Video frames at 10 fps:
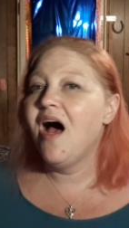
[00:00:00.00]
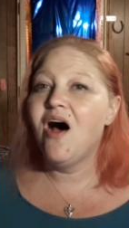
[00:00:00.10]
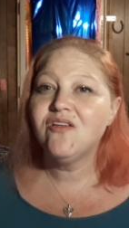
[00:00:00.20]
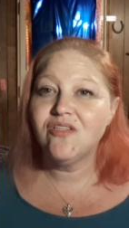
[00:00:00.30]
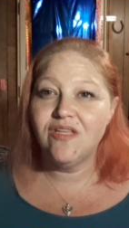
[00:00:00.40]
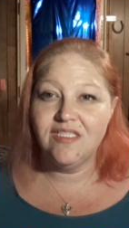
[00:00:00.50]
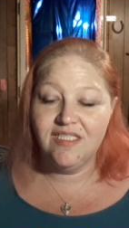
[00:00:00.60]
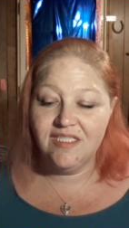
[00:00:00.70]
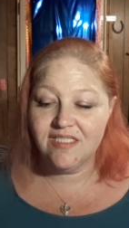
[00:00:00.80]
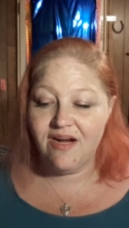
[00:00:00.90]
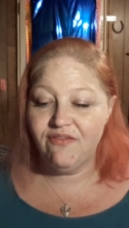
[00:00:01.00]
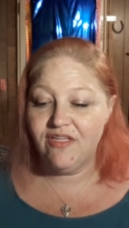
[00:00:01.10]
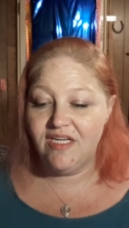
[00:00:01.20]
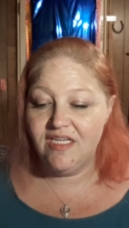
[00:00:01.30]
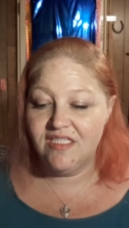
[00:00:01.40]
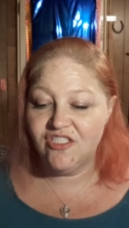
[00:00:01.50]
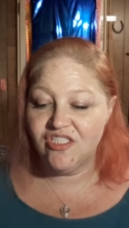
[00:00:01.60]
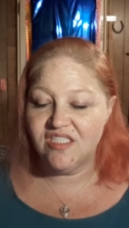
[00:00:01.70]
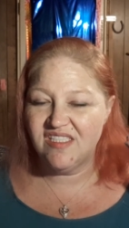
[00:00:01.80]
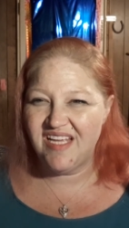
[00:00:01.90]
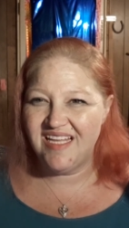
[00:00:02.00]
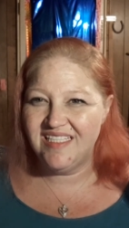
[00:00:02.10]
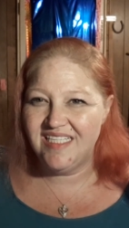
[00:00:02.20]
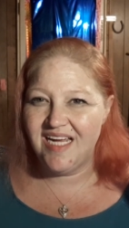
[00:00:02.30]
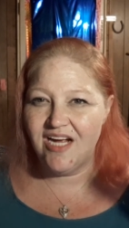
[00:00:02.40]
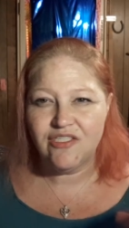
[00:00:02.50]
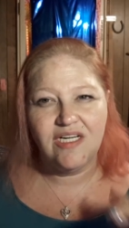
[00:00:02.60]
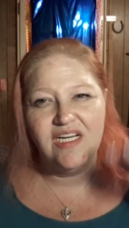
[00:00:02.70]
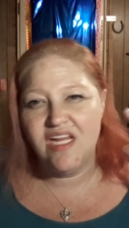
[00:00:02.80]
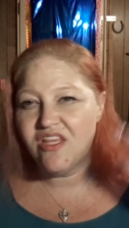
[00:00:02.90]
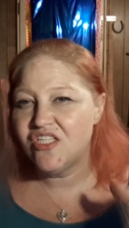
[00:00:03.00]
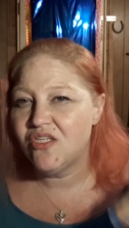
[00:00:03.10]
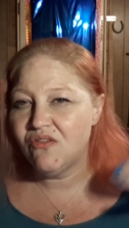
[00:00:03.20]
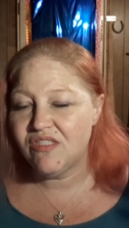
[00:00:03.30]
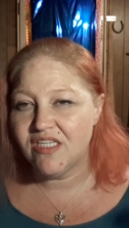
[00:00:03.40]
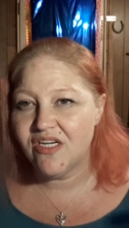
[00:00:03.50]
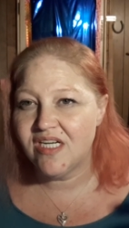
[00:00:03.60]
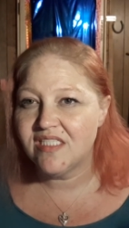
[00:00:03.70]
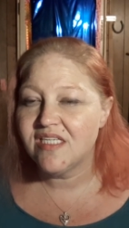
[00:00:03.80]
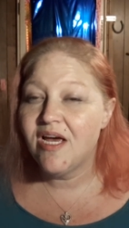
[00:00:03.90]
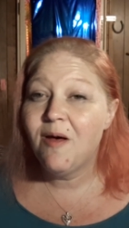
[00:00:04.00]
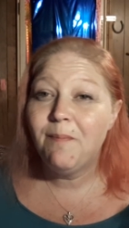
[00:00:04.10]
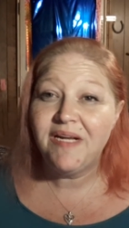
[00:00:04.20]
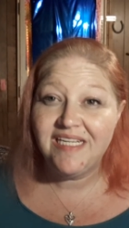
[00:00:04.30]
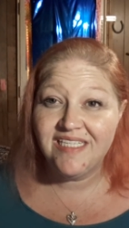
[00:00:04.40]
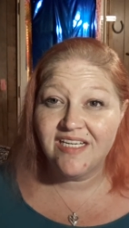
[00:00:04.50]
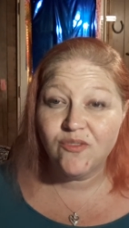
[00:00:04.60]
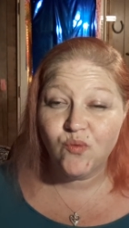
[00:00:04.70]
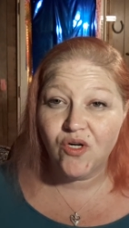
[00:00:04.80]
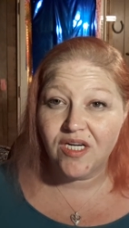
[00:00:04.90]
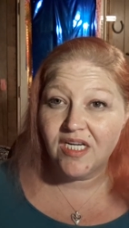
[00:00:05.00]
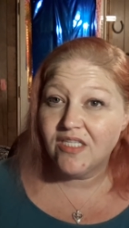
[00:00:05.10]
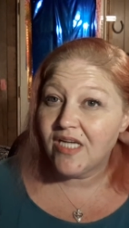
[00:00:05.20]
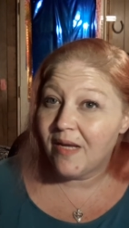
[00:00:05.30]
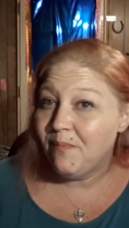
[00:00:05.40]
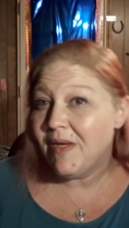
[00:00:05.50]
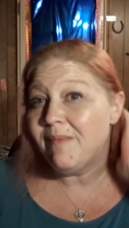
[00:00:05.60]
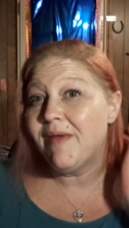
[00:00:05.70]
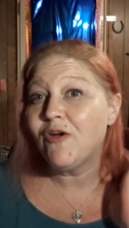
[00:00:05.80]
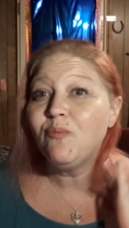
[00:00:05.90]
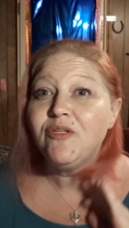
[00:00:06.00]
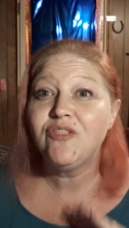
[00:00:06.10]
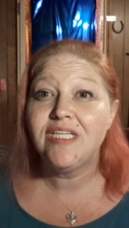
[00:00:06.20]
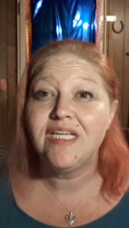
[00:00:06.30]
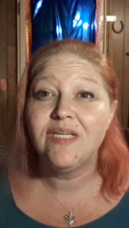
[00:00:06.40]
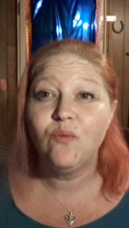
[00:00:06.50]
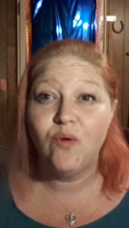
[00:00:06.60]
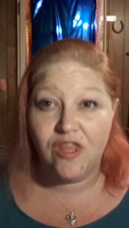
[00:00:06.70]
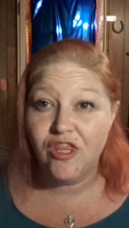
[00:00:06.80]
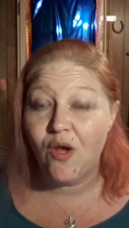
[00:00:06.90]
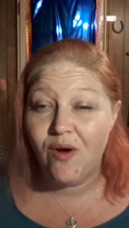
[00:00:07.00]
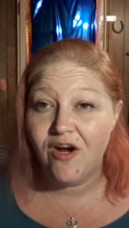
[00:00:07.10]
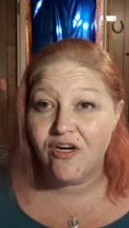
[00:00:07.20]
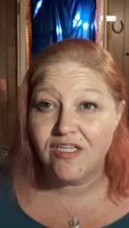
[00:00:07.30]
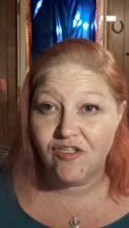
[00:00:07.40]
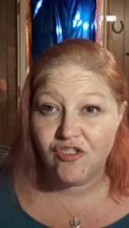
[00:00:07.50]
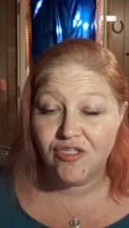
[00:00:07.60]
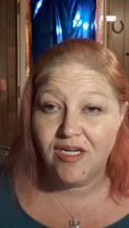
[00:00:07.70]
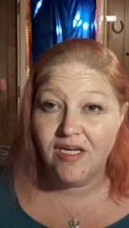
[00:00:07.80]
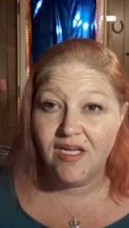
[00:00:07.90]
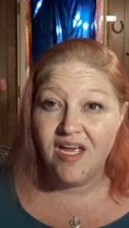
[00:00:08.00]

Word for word: Also, they did discover that he is just slightly dehydrated, nothing too serious, but he does work in a big metal building with no air conditioning